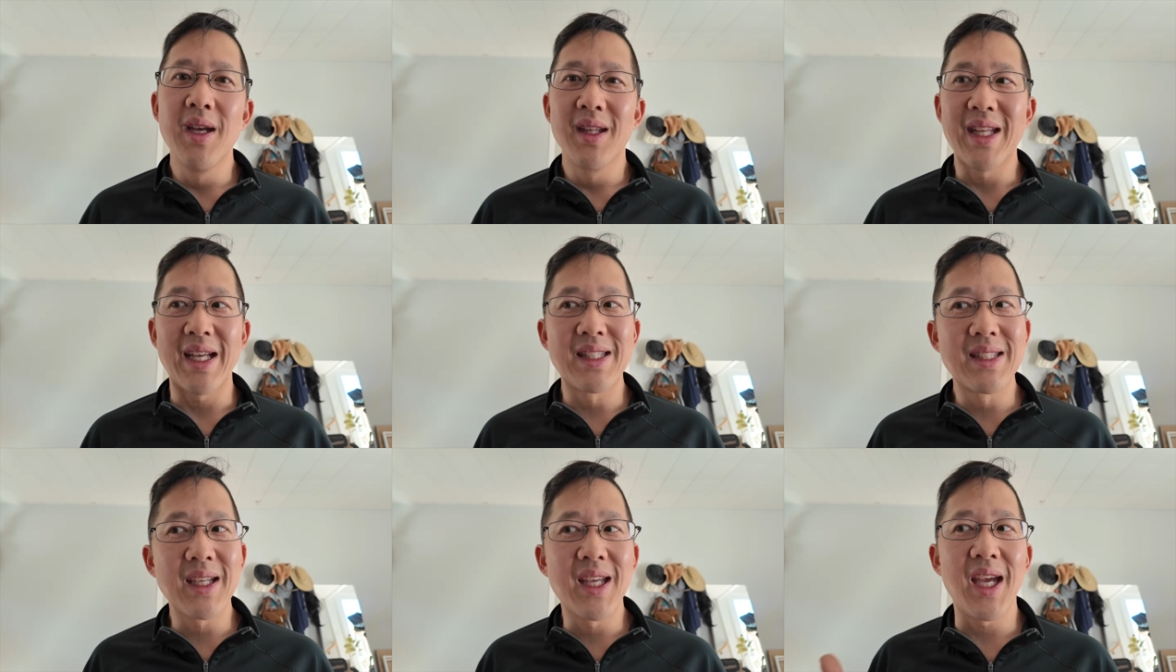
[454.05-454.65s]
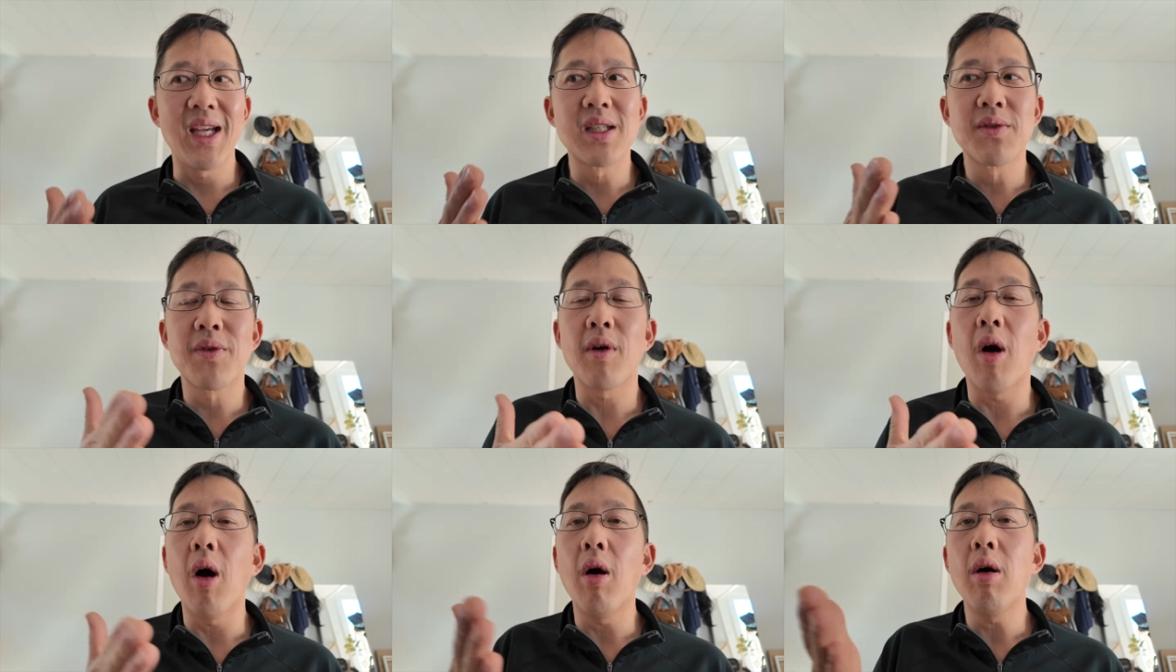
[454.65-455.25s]
That's the case
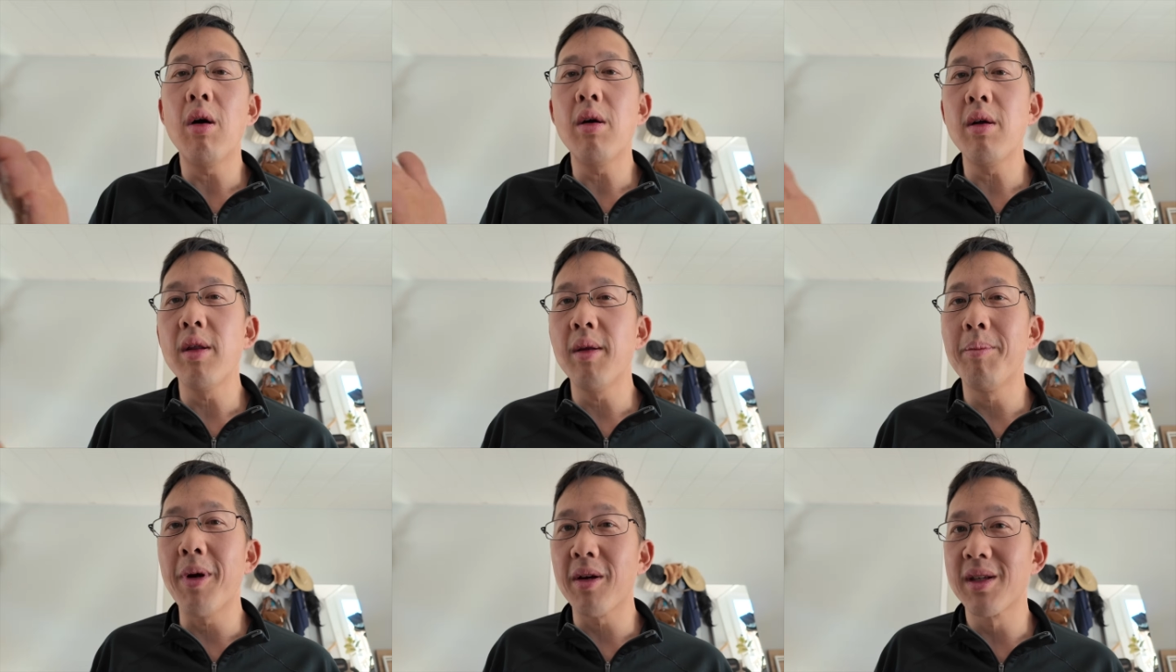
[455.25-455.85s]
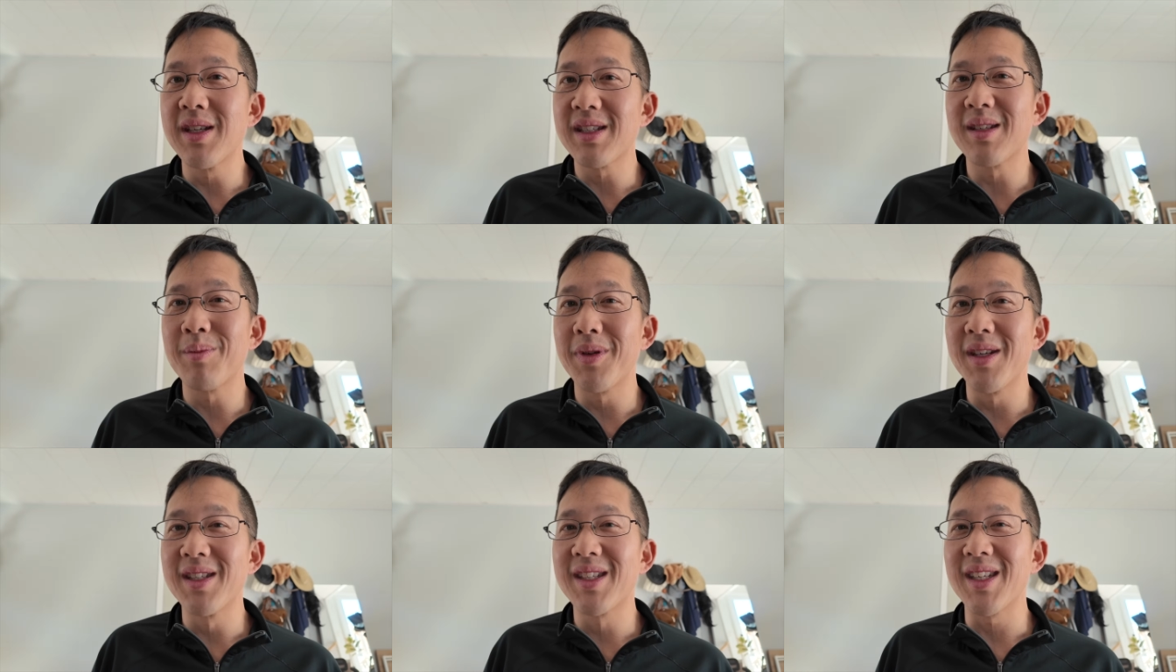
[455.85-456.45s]
for all the
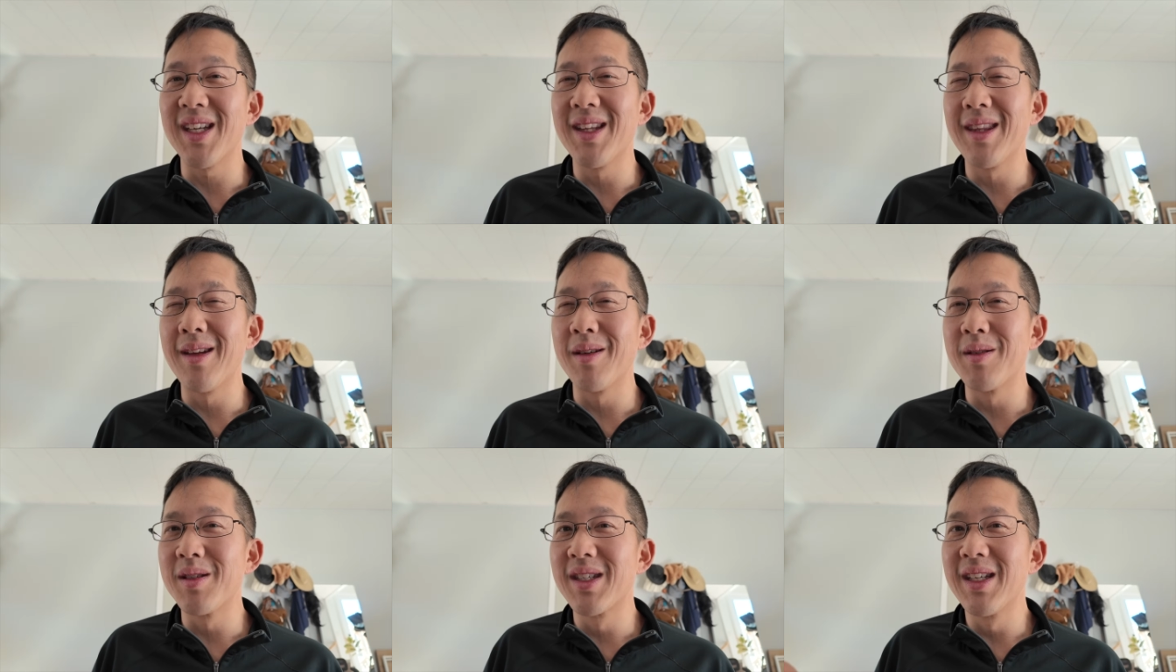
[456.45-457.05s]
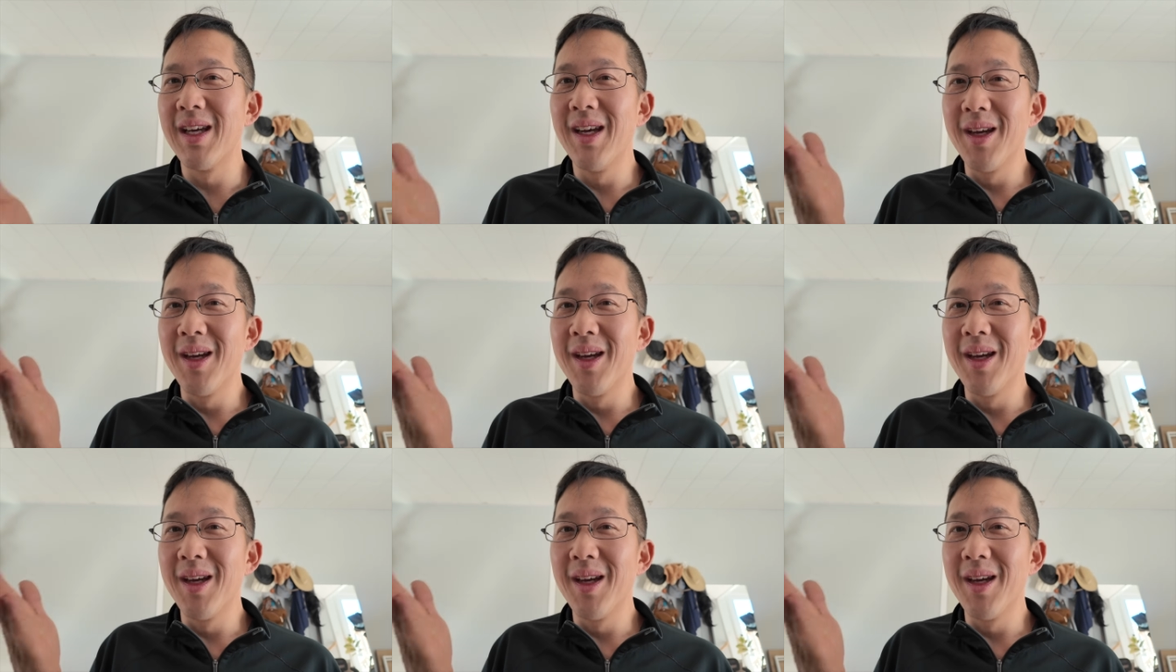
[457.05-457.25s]
participants in those